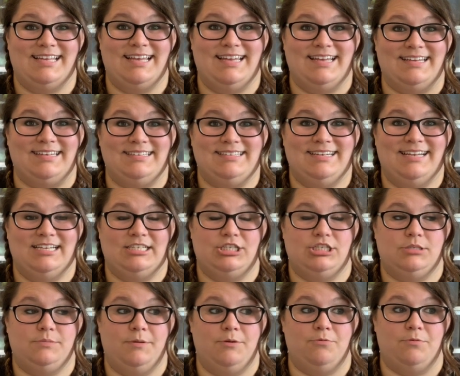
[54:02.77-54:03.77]
it. It's
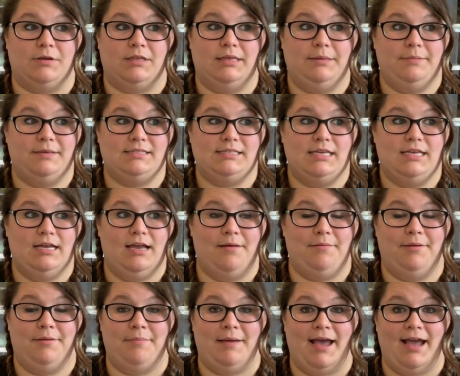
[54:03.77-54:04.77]
just been really busy
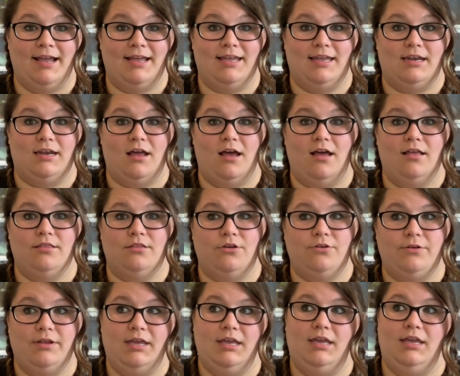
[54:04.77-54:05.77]
coming back and
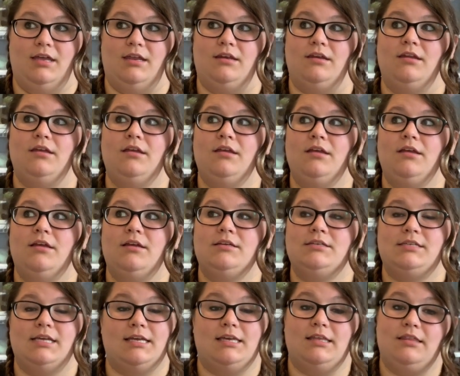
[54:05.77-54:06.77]
unloading and
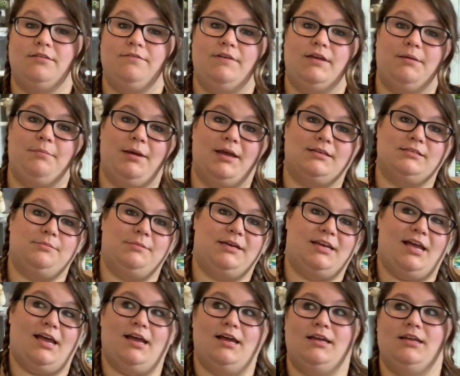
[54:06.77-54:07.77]
taking the van back to my
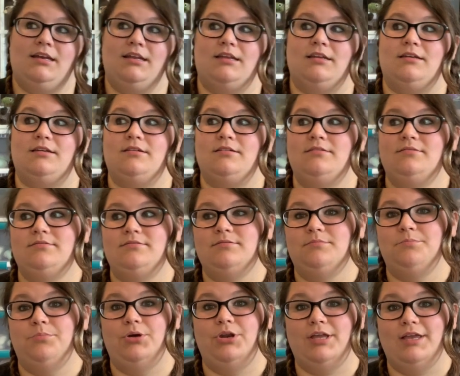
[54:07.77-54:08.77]
dad and
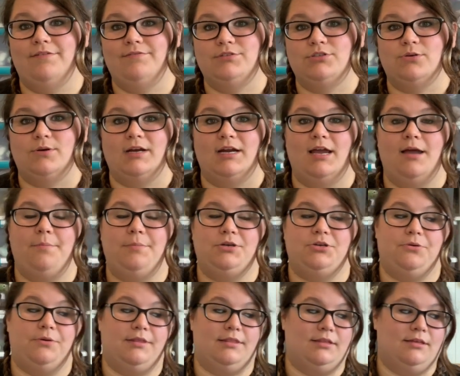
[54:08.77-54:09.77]
putting inventory up and
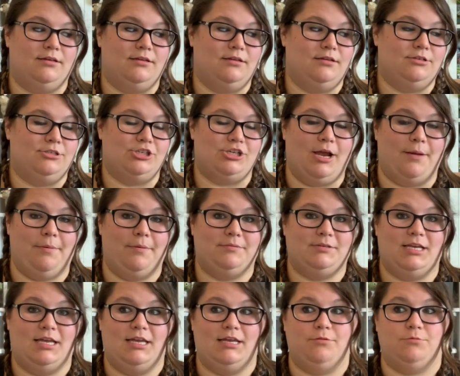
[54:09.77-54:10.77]
doing the shop
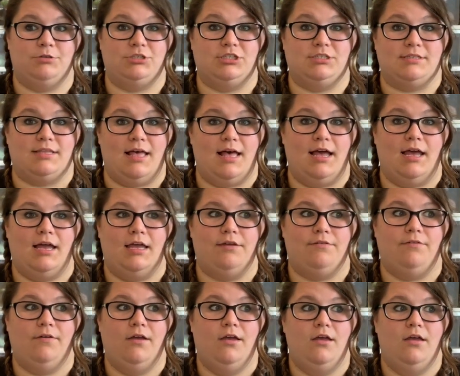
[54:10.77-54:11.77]
update, which is
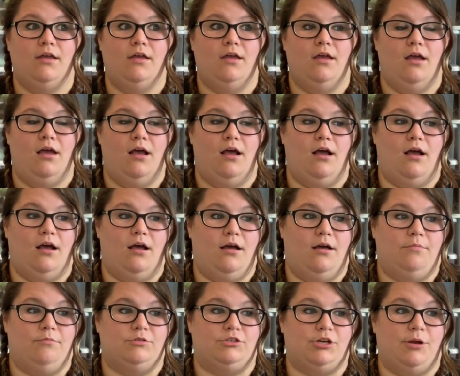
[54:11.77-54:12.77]
live,
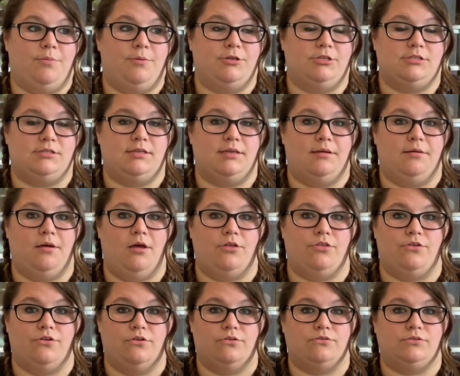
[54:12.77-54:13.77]
which I'll
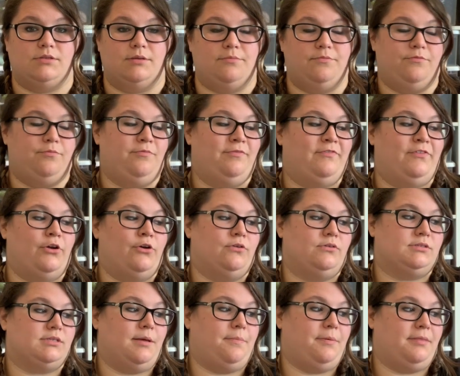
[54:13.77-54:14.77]
throw some
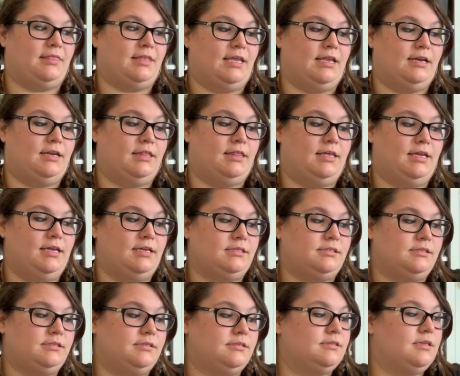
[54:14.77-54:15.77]
photos up at the end of
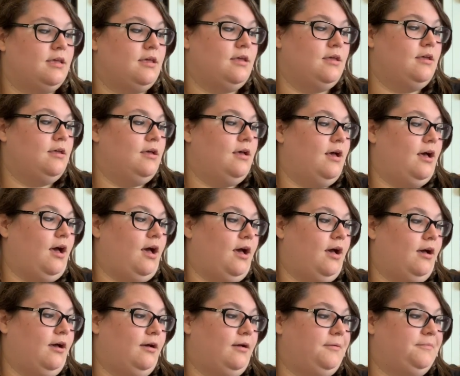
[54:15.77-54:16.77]
this.
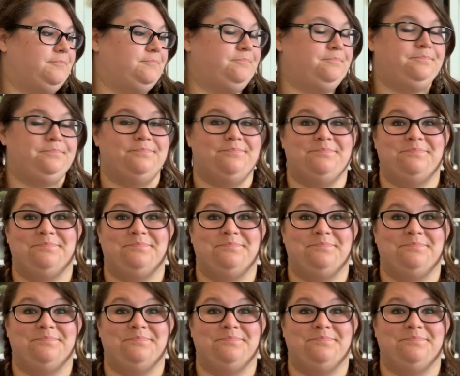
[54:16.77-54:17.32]
And